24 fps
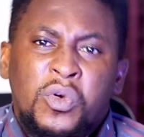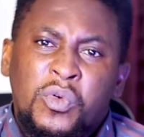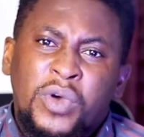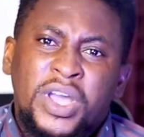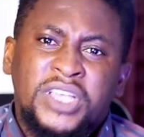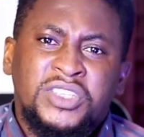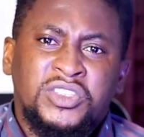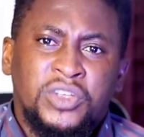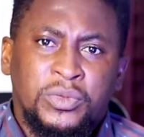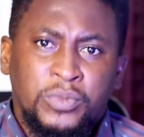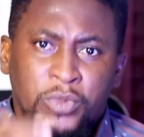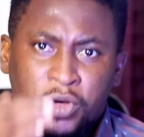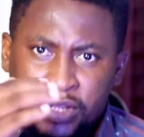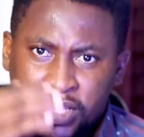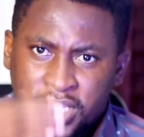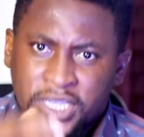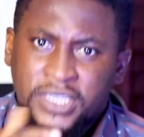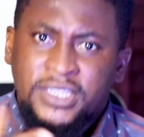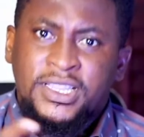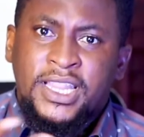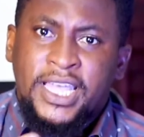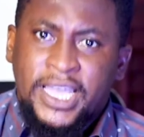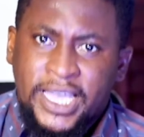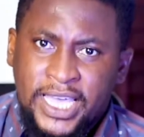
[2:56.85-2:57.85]
While some
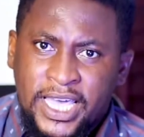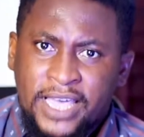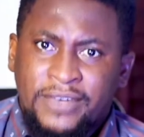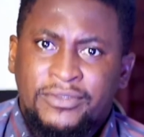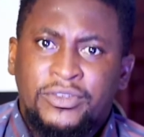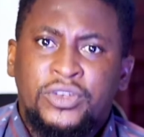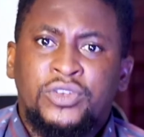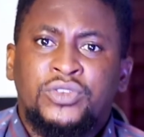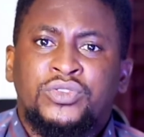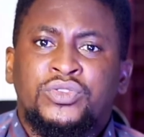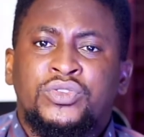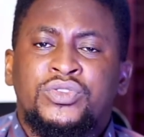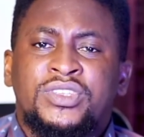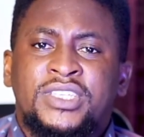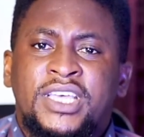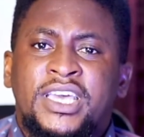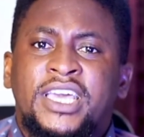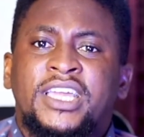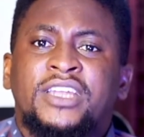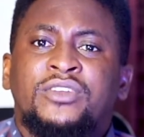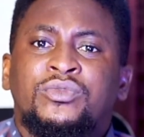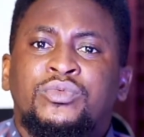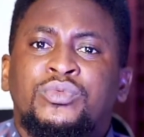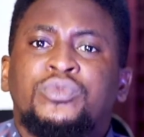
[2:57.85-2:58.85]
others, like I've also
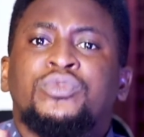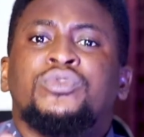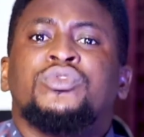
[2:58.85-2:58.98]
said,